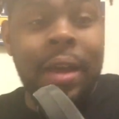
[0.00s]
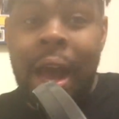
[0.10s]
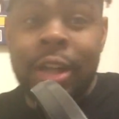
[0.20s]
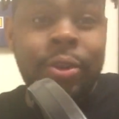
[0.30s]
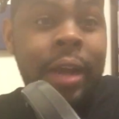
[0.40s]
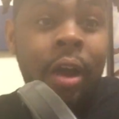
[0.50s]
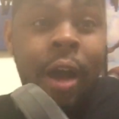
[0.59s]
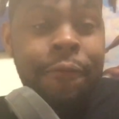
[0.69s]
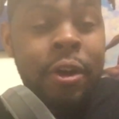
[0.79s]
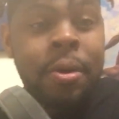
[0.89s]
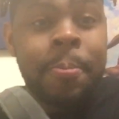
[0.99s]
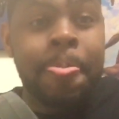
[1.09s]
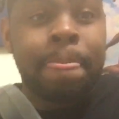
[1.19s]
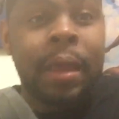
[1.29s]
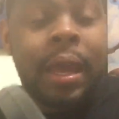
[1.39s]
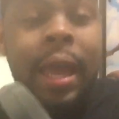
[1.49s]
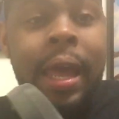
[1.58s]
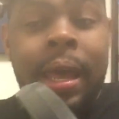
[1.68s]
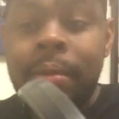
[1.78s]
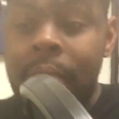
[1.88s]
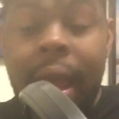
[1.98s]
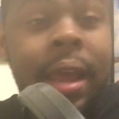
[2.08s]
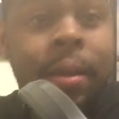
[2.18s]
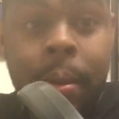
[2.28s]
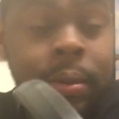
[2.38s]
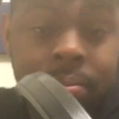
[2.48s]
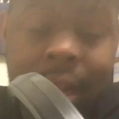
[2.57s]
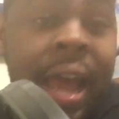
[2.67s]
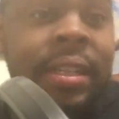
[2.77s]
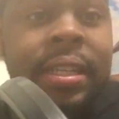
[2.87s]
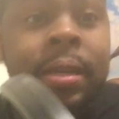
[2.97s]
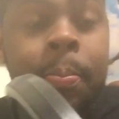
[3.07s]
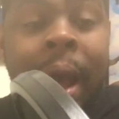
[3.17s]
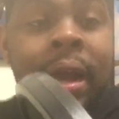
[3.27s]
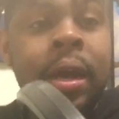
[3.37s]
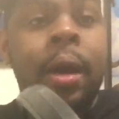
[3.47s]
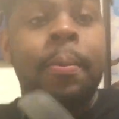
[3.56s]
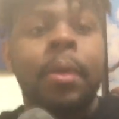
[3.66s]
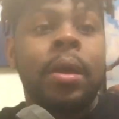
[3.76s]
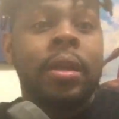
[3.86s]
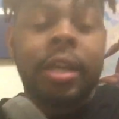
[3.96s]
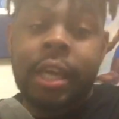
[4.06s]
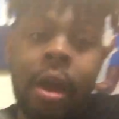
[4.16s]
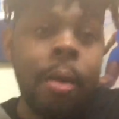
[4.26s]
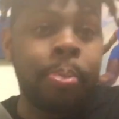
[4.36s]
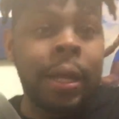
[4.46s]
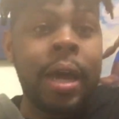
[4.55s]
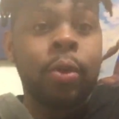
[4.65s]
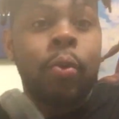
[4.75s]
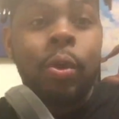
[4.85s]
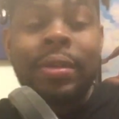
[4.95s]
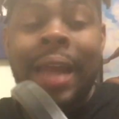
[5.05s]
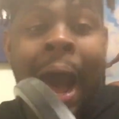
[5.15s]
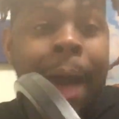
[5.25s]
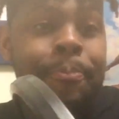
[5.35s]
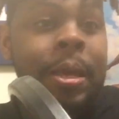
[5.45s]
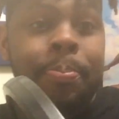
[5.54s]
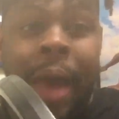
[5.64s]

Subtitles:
contract offer. And hey, Lions needed a backup. LeGarrette Blount will not be